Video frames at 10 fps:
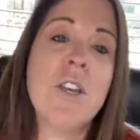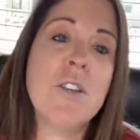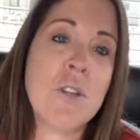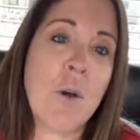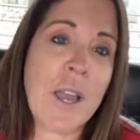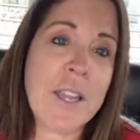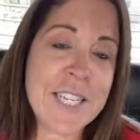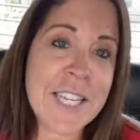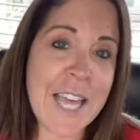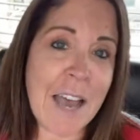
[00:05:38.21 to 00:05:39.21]
So I
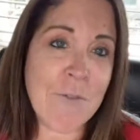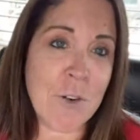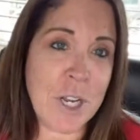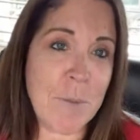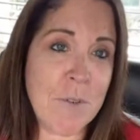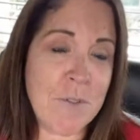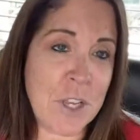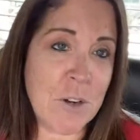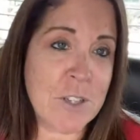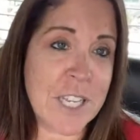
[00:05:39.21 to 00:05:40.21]
did that for a number of
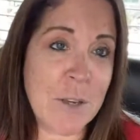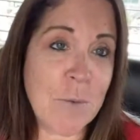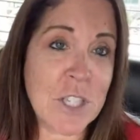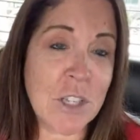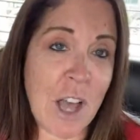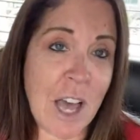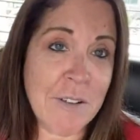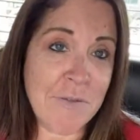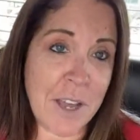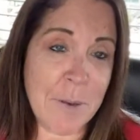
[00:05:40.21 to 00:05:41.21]
years, and it was a lot
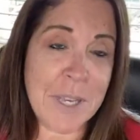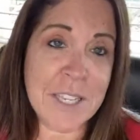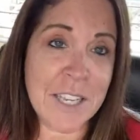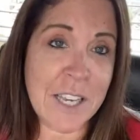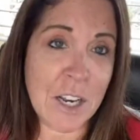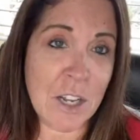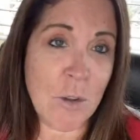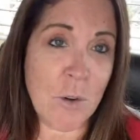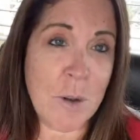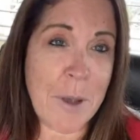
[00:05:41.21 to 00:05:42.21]
of fun because I got to
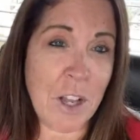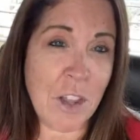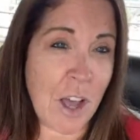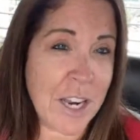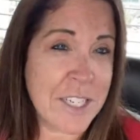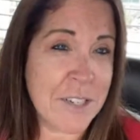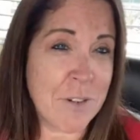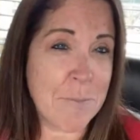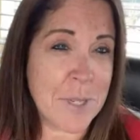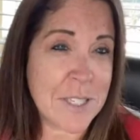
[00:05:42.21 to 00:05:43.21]
learn about a lot of
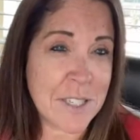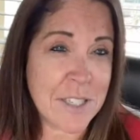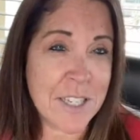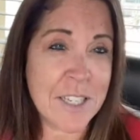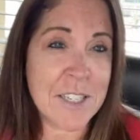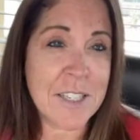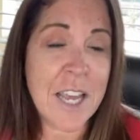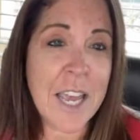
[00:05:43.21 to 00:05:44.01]
different businesses,